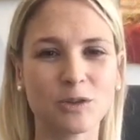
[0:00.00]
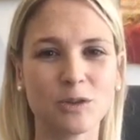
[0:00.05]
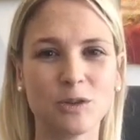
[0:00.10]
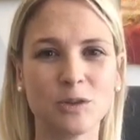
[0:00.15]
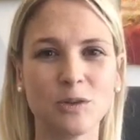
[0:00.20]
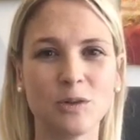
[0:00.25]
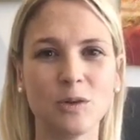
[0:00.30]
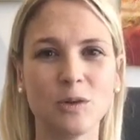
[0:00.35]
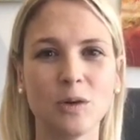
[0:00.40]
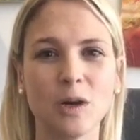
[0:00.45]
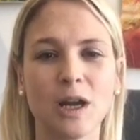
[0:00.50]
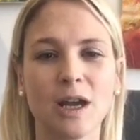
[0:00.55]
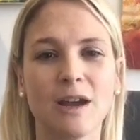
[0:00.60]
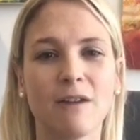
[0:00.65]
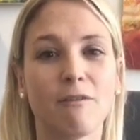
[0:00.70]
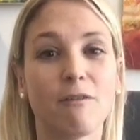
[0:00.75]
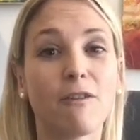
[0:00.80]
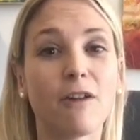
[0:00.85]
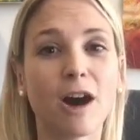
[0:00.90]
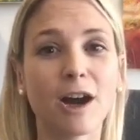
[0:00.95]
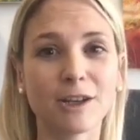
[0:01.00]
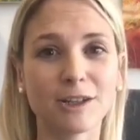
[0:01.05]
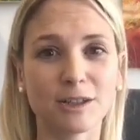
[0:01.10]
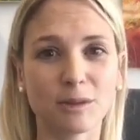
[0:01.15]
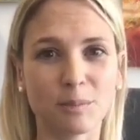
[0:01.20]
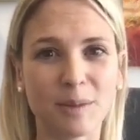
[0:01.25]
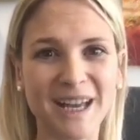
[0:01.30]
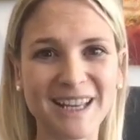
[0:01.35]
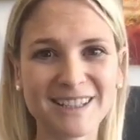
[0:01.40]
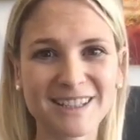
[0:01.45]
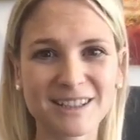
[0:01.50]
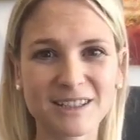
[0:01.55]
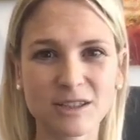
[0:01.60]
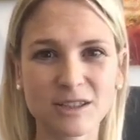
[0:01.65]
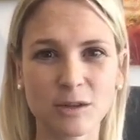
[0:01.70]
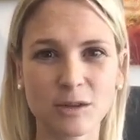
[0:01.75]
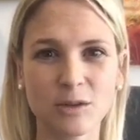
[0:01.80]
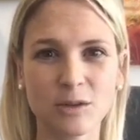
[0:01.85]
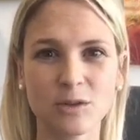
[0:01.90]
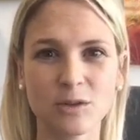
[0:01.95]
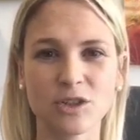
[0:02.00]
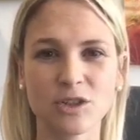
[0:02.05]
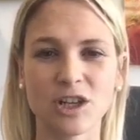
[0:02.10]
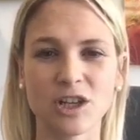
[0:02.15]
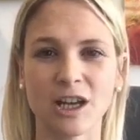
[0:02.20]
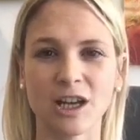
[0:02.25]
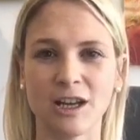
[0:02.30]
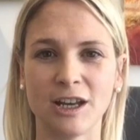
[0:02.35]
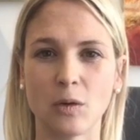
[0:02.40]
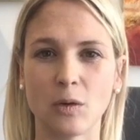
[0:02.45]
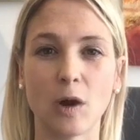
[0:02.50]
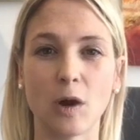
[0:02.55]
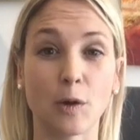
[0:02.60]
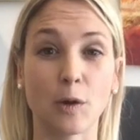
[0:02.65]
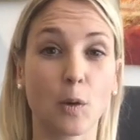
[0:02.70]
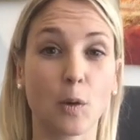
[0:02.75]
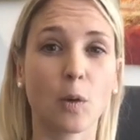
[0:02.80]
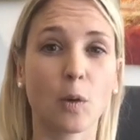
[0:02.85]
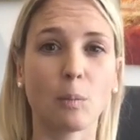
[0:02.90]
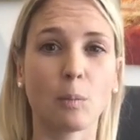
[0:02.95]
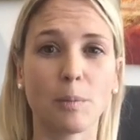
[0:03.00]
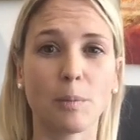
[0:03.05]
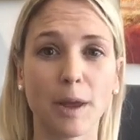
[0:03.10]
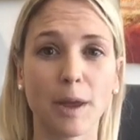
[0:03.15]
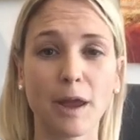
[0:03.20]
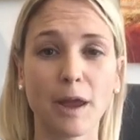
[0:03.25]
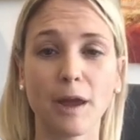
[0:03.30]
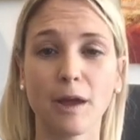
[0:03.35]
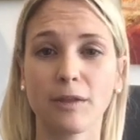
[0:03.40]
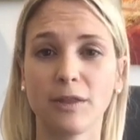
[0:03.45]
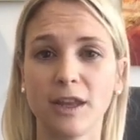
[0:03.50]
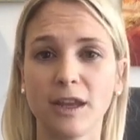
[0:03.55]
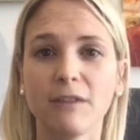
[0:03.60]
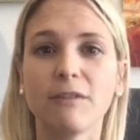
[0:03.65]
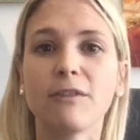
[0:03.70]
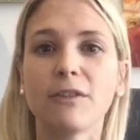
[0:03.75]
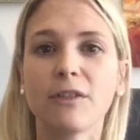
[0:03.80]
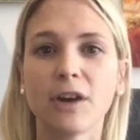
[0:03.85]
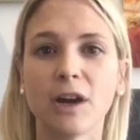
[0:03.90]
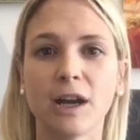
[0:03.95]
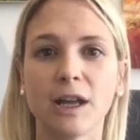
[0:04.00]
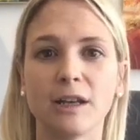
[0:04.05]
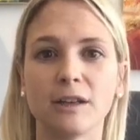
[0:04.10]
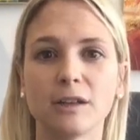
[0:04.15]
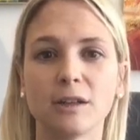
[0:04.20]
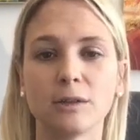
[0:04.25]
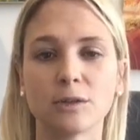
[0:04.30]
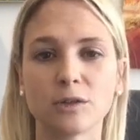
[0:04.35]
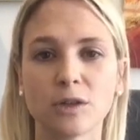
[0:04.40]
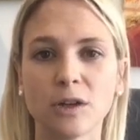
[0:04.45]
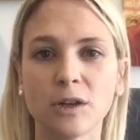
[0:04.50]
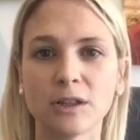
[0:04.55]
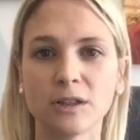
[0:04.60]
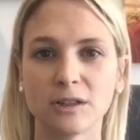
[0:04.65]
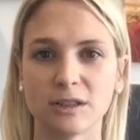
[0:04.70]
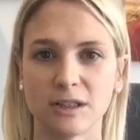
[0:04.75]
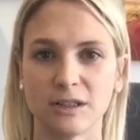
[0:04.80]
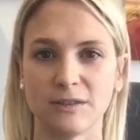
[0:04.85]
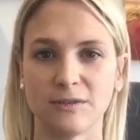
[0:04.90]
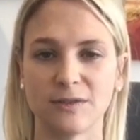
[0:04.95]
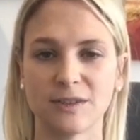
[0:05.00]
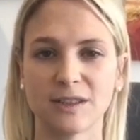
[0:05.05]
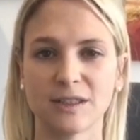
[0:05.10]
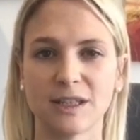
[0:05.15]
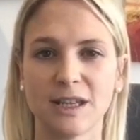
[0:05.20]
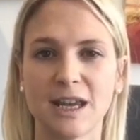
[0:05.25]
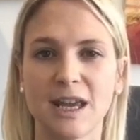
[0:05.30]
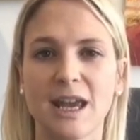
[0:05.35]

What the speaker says: to find the best solution and compare different alternatives.